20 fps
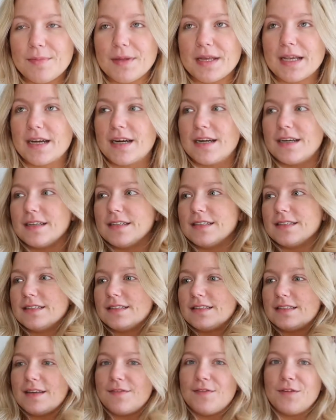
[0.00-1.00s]

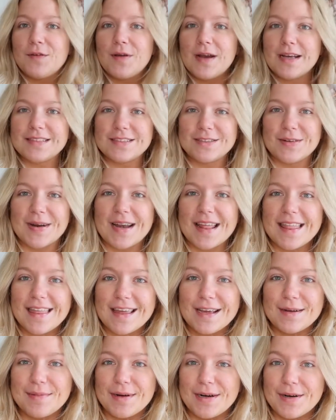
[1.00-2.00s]
because if you guys know
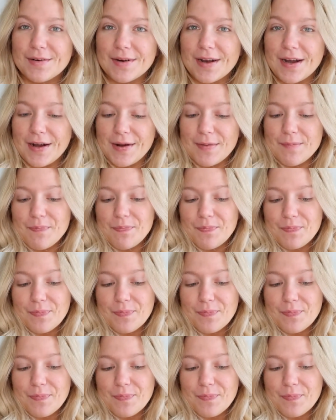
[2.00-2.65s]
anything about